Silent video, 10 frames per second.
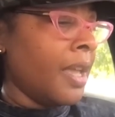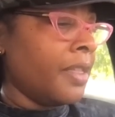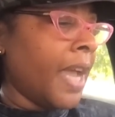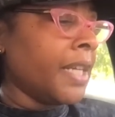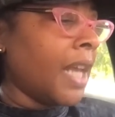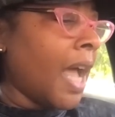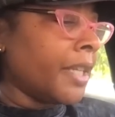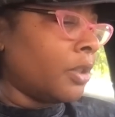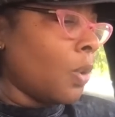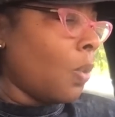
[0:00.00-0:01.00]
They
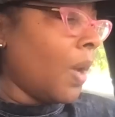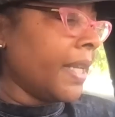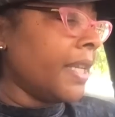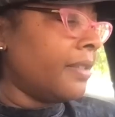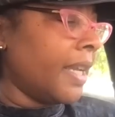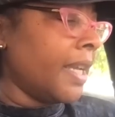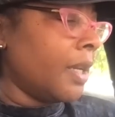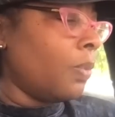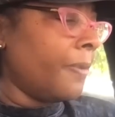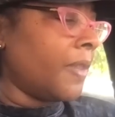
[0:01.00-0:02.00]
liked what he
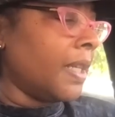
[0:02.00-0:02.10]
did with